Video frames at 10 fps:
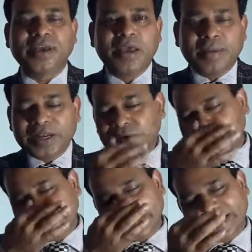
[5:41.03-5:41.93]
But you
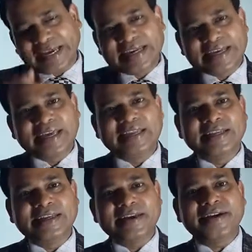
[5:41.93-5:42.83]
can say
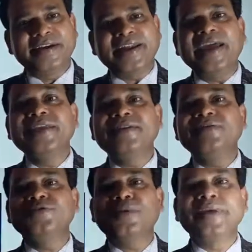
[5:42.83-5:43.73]
technically there are 9
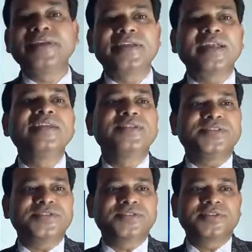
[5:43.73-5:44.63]
types of
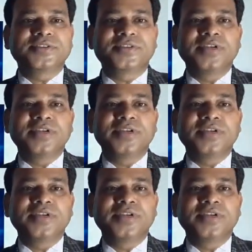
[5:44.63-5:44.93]
intelligence.